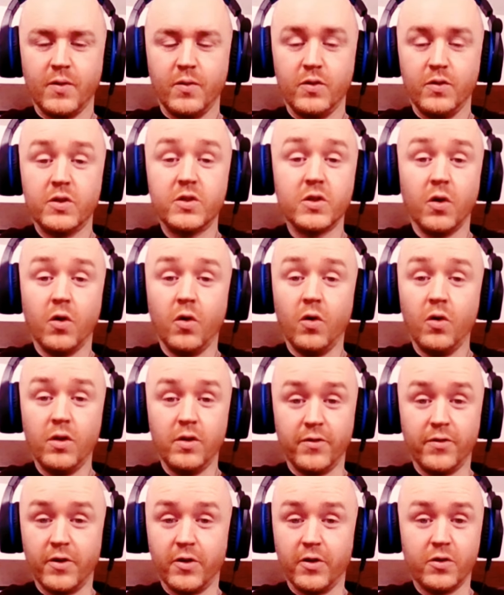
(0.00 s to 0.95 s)
What does all
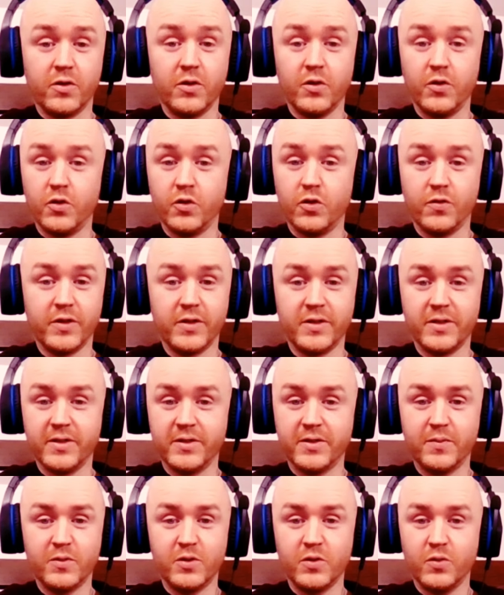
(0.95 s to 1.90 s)
of our nervous
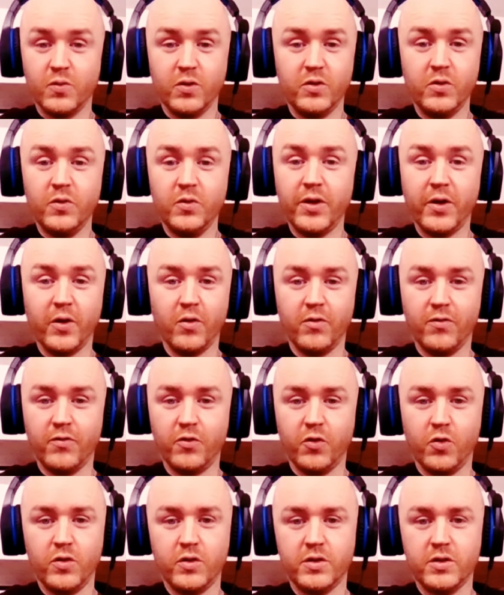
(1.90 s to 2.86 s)
systems, what do they all
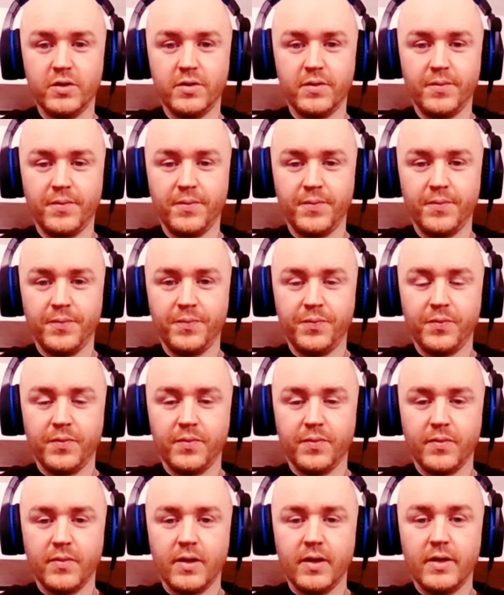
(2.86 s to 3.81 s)
focus on?
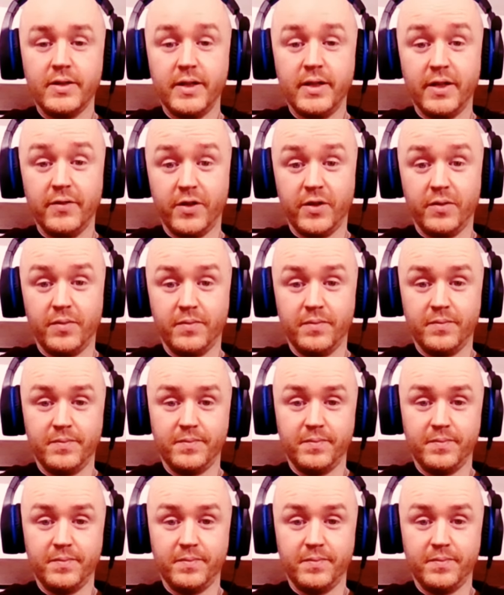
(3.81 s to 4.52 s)
Safety.